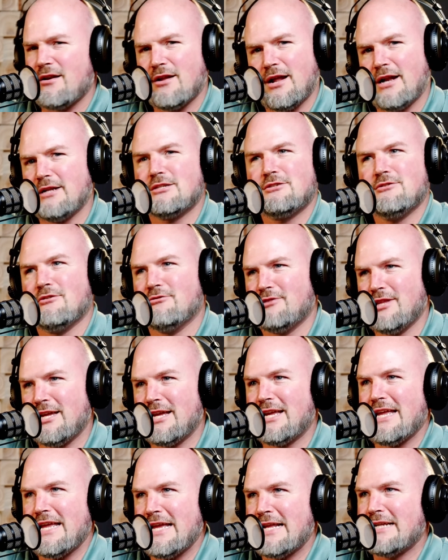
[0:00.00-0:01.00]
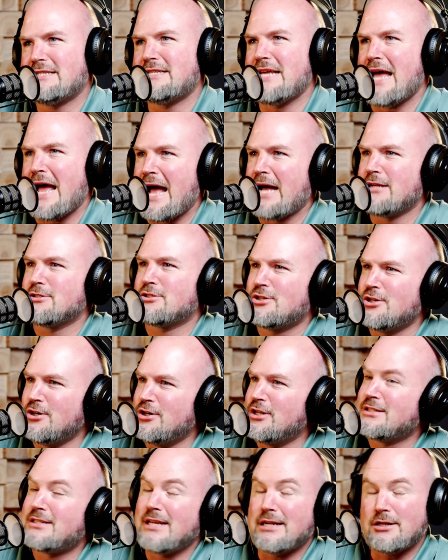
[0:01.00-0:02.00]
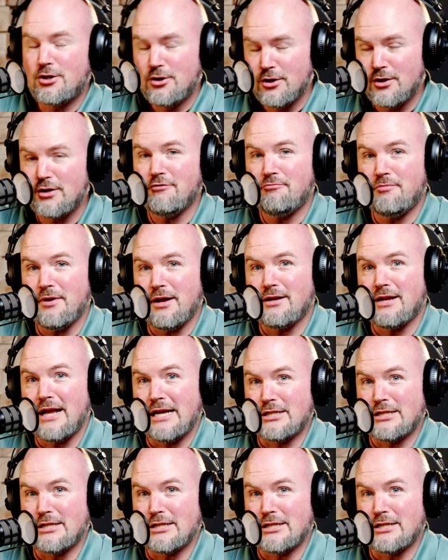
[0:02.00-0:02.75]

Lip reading: and I just don't think it's as good as it could have been,